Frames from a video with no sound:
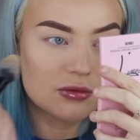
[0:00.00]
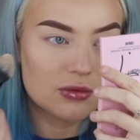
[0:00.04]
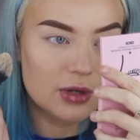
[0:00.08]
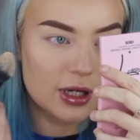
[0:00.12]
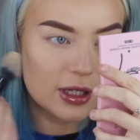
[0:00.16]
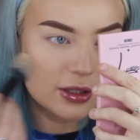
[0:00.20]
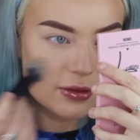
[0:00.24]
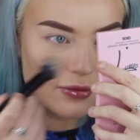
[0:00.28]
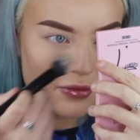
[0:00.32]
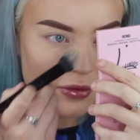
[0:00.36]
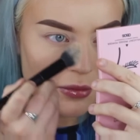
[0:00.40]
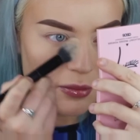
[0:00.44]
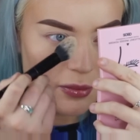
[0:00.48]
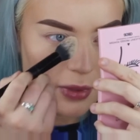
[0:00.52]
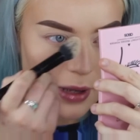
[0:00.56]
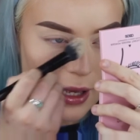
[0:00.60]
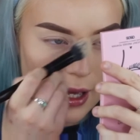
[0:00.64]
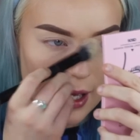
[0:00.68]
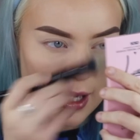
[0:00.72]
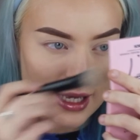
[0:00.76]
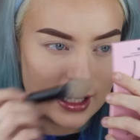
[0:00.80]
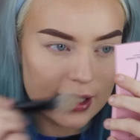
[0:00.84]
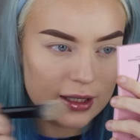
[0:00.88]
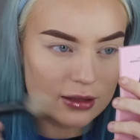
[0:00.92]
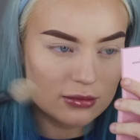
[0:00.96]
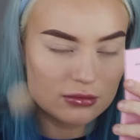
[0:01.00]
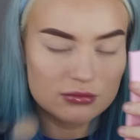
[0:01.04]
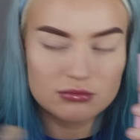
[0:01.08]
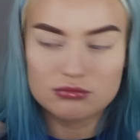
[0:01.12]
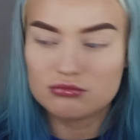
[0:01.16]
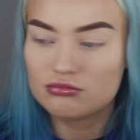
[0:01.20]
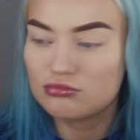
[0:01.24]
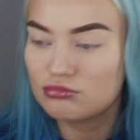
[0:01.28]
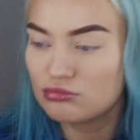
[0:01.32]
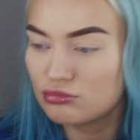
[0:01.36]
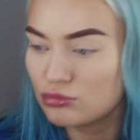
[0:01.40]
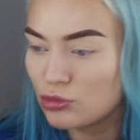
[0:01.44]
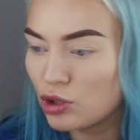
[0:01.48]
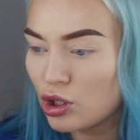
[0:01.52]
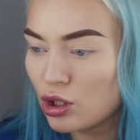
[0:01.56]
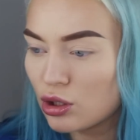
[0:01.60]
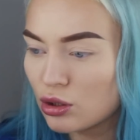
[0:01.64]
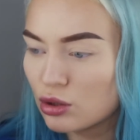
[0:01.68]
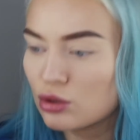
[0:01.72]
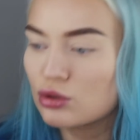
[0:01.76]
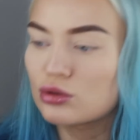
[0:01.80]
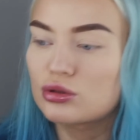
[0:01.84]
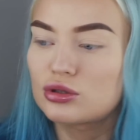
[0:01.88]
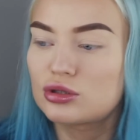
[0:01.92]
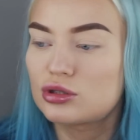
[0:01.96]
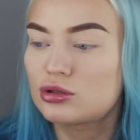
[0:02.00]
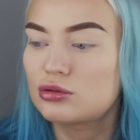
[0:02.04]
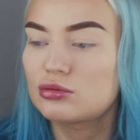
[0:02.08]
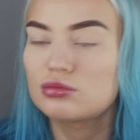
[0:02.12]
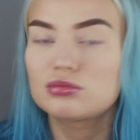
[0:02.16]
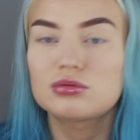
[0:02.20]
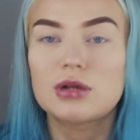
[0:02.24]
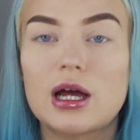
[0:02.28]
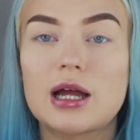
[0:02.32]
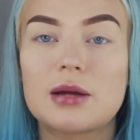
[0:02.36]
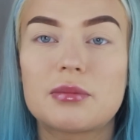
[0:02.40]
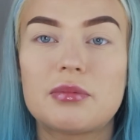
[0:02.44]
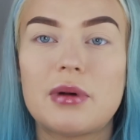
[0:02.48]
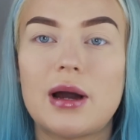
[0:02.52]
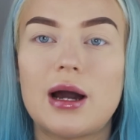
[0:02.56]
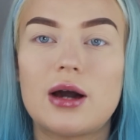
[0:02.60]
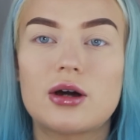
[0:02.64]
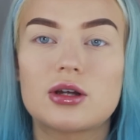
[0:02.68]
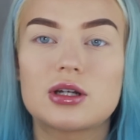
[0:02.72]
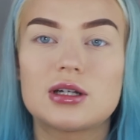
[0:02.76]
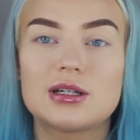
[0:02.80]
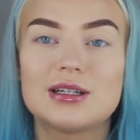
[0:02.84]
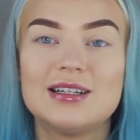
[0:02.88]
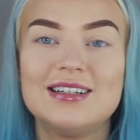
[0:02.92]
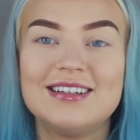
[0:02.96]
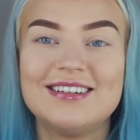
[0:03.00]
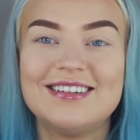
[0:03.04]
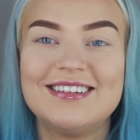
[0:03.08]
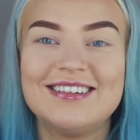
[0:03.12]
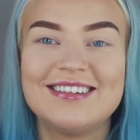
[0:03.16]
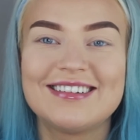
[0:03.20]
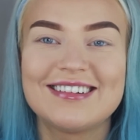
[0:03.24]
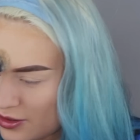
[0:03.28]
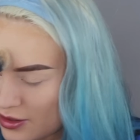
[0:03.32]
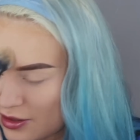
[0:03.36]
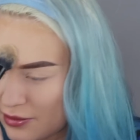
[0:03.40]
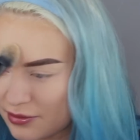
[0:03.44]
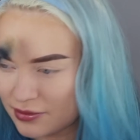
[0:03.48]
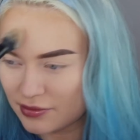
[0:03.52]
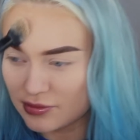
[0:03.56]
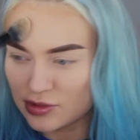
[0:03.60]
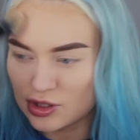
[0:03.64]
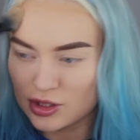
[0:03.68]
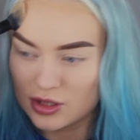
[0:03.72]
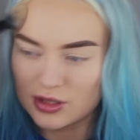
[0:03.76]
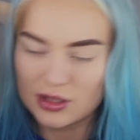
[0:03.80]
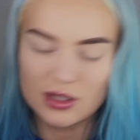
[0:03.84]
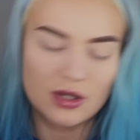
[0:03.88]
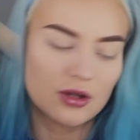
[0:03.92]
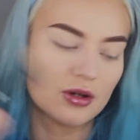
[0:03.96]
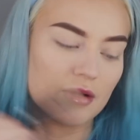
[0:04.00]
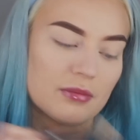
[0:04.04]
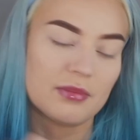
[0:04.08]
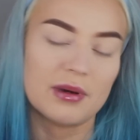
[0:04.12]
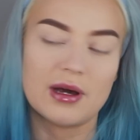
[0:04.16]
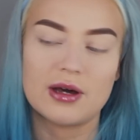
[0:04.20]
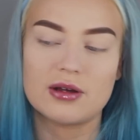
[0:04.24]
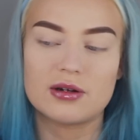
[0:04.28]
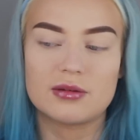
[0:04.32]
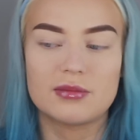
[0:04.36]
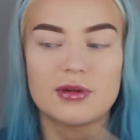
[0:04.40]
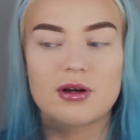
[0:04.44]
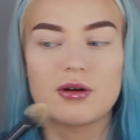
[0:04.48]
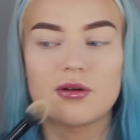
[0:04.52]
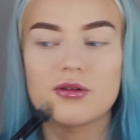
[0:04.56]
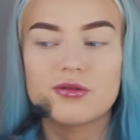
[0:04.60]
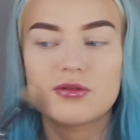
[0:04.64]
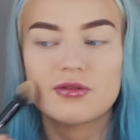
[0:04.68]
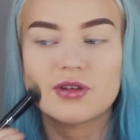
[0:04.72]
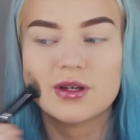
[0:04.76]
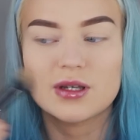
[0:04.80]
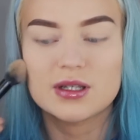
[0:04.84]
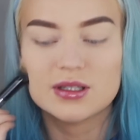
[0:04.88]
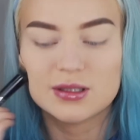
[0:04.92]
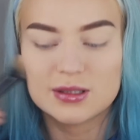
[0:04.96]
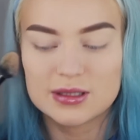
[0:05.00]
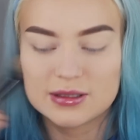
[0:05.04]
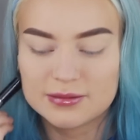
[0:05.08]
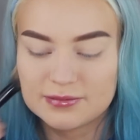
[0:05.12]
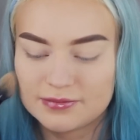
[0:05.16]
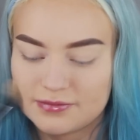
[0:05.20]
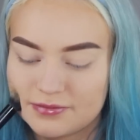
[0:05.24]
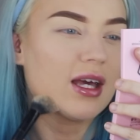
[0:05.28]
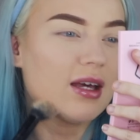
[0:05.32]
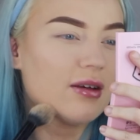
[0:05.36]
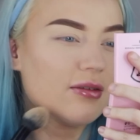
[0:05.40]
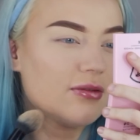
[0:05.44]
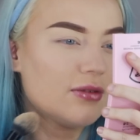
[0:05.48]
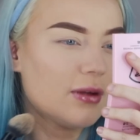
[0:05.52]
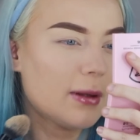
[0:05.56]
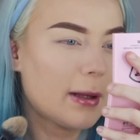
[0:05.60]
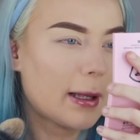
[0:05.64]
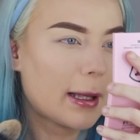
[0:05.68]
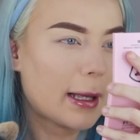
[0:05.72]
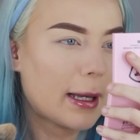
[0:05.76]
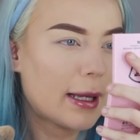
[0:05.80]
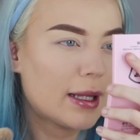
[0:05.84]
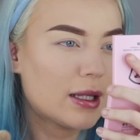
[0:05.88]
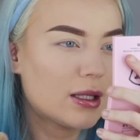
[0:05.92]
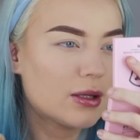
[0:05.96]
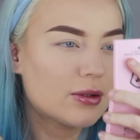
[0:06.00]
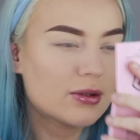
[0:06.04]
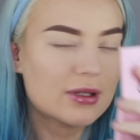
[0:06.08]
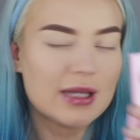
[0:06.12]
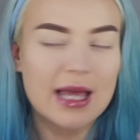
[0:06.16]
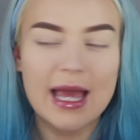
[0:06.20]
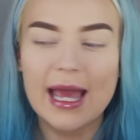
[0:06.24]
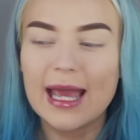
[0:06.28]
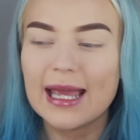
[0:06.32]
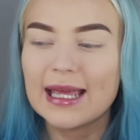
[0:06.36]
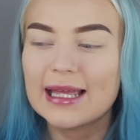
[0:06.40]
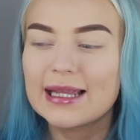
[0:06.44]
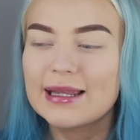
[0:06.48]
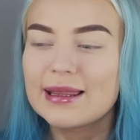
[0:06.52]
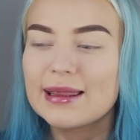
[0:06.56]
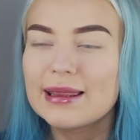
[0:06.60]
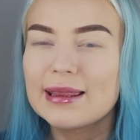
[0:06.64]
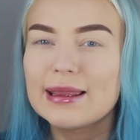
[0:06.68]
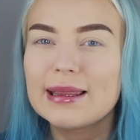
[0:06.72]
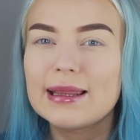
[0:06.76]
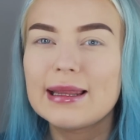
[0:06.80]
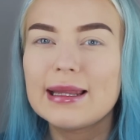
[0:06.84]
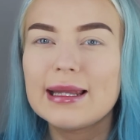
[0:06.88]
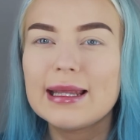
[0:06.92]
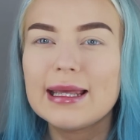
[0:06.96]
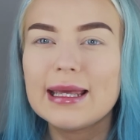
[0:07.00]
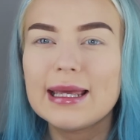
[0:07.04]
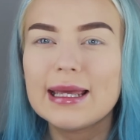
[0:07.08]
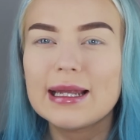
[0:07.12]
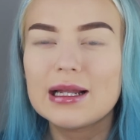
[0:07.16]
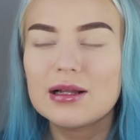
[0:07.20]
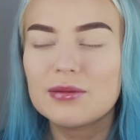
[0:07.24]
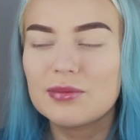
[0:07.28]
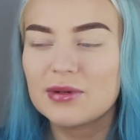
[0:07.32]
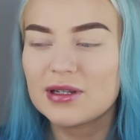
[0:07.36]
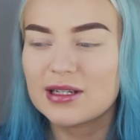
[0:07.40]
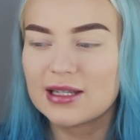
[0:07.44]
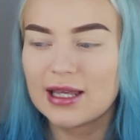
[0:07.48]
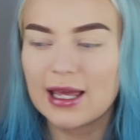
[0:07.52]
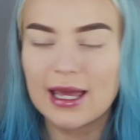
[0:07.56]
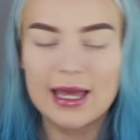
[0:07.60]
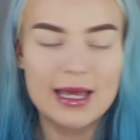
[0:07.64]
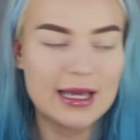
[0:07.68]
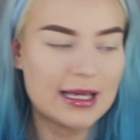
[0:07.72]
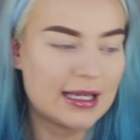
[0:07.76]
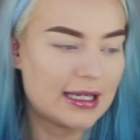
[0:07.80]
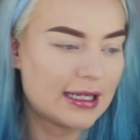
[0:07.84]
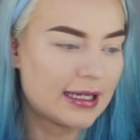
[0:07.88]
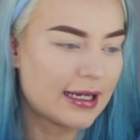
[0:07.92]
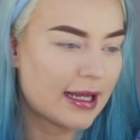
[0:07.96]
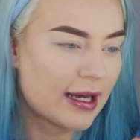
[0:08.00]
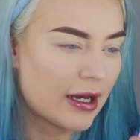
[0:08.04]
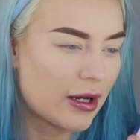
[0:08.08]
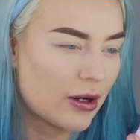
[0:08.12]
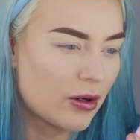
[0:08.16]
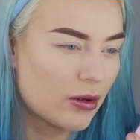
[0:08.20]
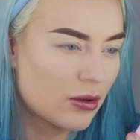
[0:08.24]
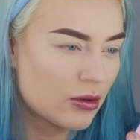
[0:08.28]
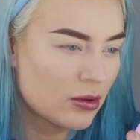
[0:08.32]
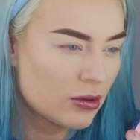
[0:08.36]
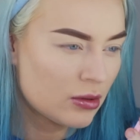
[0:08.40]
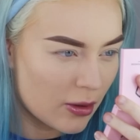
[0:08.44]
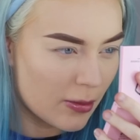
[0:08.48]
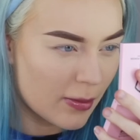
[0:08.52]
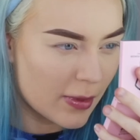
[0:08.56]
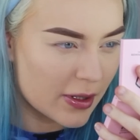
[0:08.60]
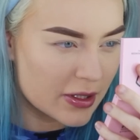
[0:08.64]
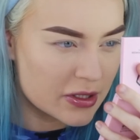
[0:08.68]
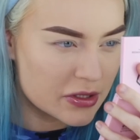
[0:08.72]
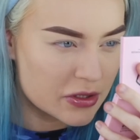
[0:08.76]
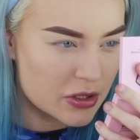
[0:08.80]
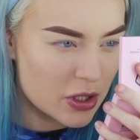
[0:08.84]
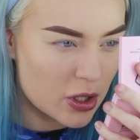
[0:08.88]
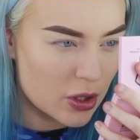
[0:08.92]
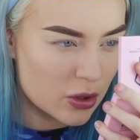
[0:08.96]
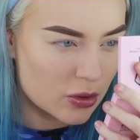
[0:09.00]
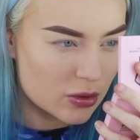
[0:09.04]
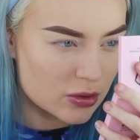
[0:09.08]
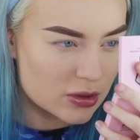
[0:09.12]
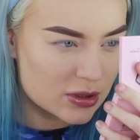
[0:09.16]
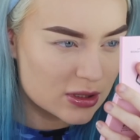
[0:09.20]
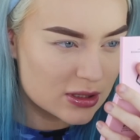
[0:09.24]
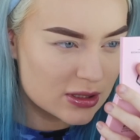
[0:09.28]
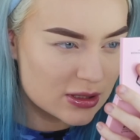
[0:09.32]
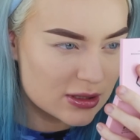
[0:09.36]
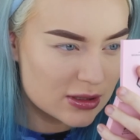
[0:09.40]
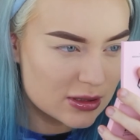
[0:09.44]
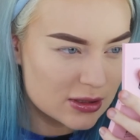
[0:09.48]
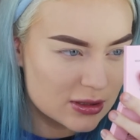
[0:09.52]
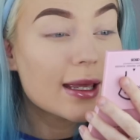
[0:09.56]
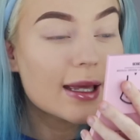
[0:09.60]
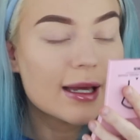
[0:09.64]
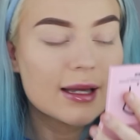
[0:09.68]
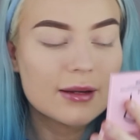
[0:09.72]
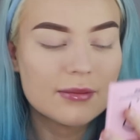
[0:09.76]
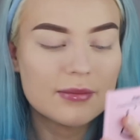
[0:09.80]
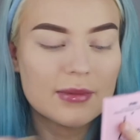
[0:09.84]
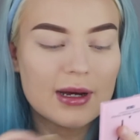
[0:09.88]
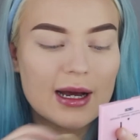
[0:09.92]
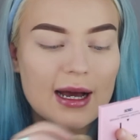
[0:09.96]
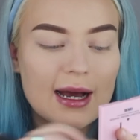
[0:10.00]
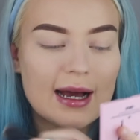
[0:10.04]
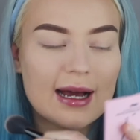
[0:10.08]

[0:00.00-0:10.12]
Right off the bat, it looks like powder. So I'm just gonna powder my whole face. I feel like I look a little bit cakey now on my nose, and my